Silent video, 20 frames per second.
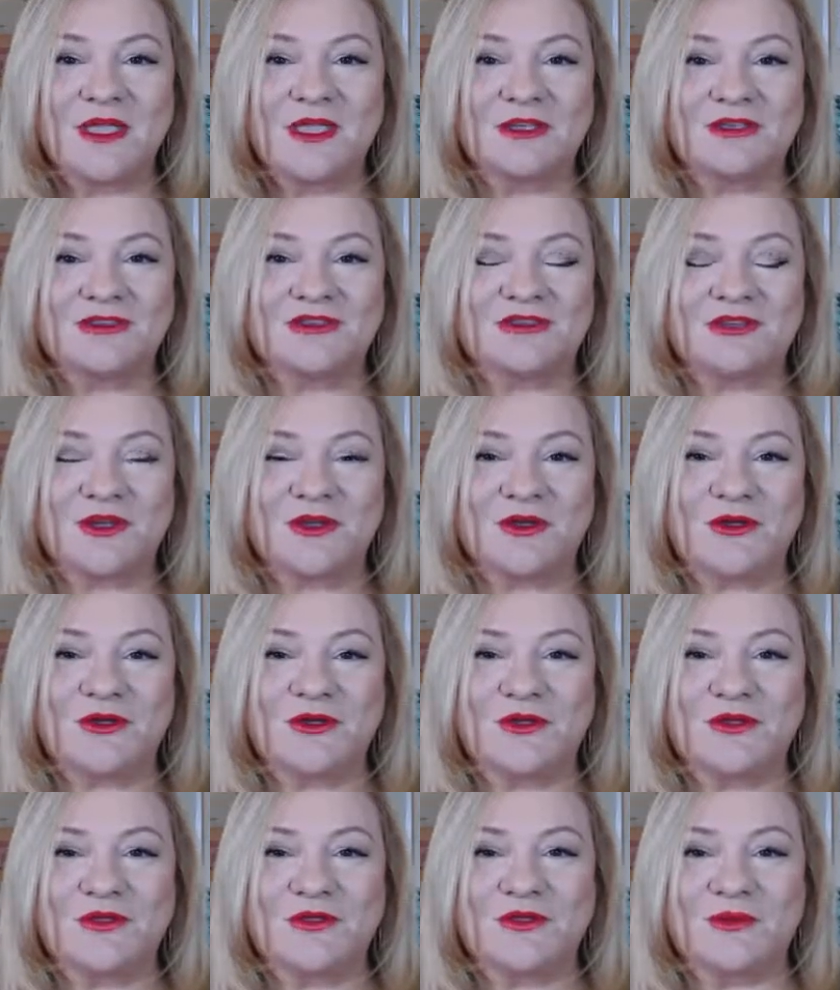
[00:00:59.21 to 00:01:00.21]
So
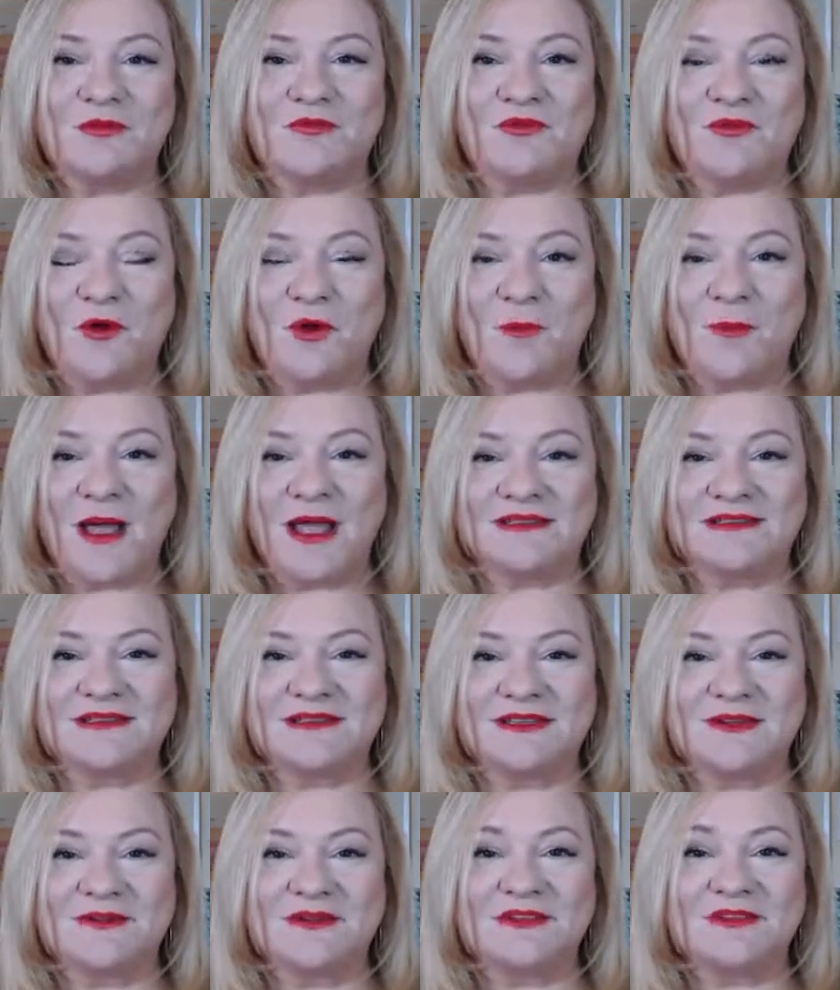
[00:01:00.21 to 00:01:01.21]
the four-part
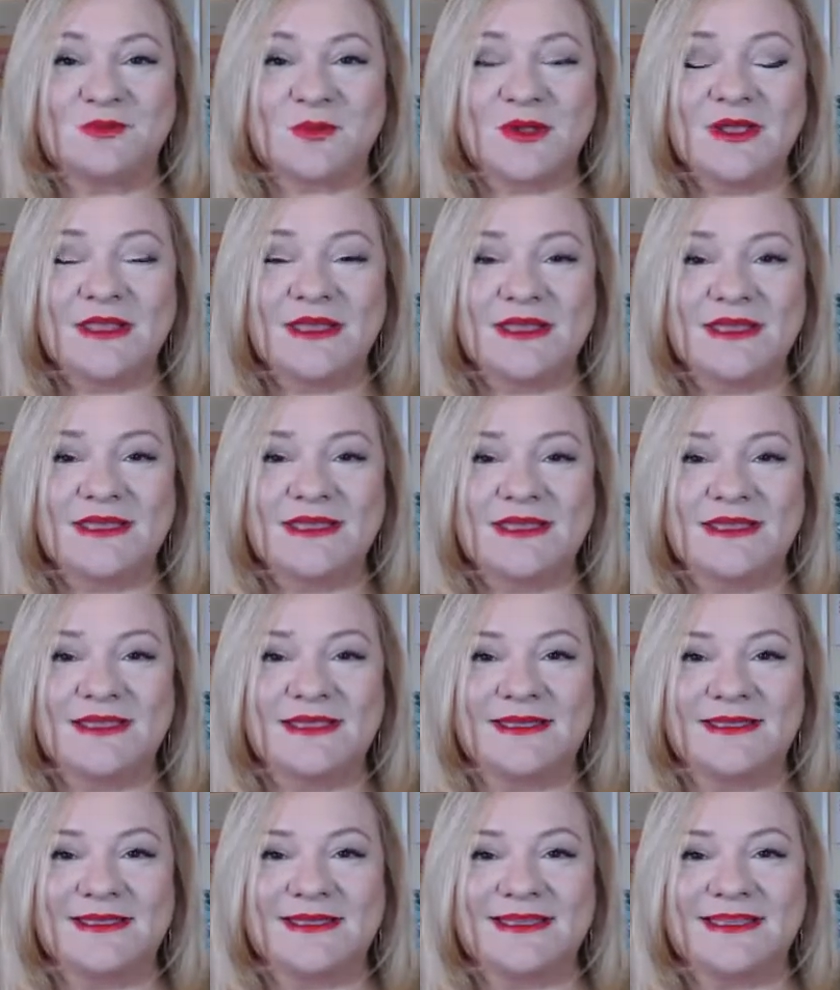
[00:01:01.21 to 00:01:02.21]
series really
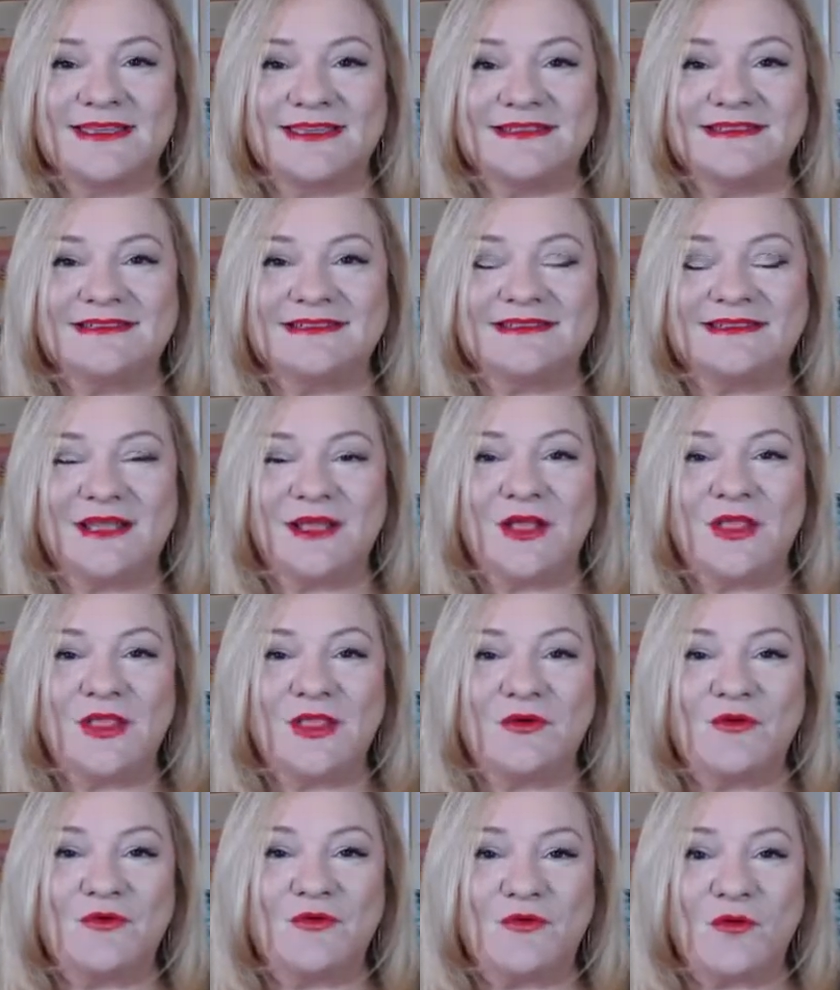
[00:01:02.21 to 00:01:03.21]
is
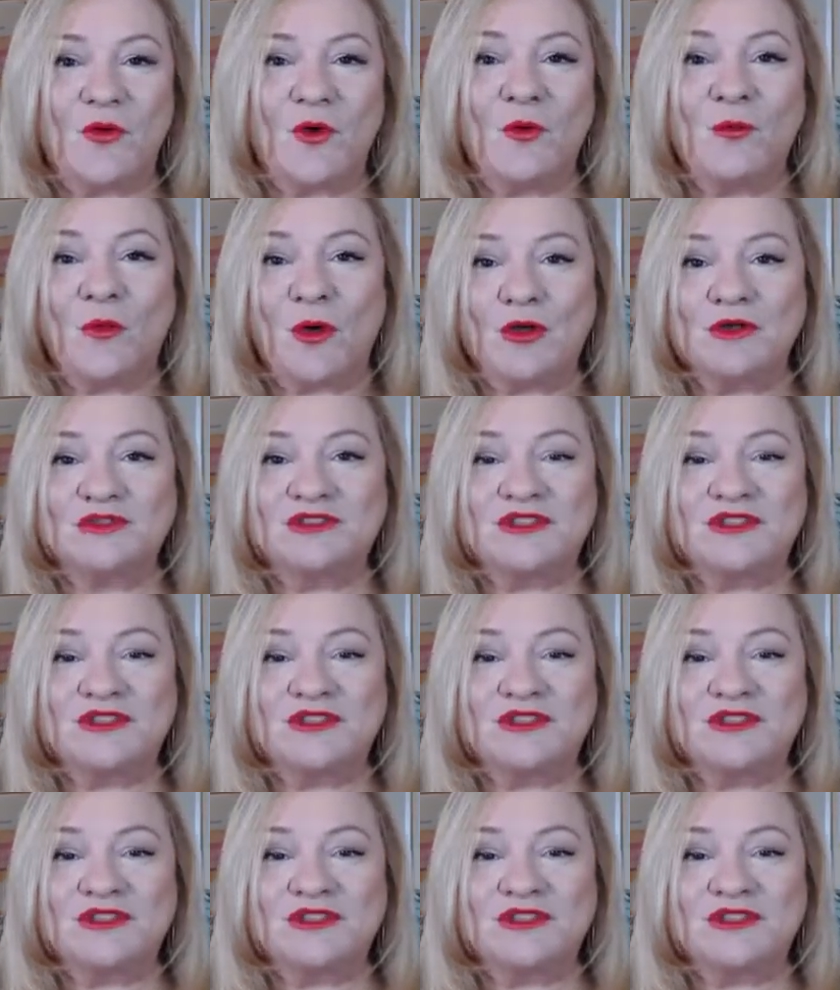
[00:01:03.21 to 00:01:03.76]
the four most